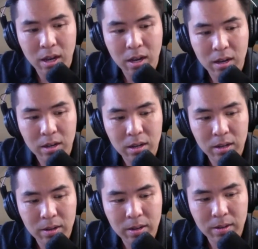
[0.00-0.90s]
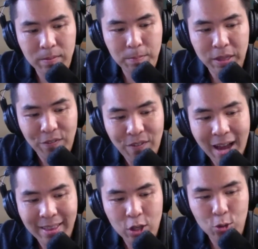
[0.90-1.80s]
Uh, but the
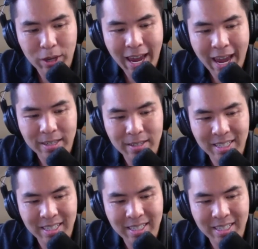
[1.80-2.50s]
fact that you can't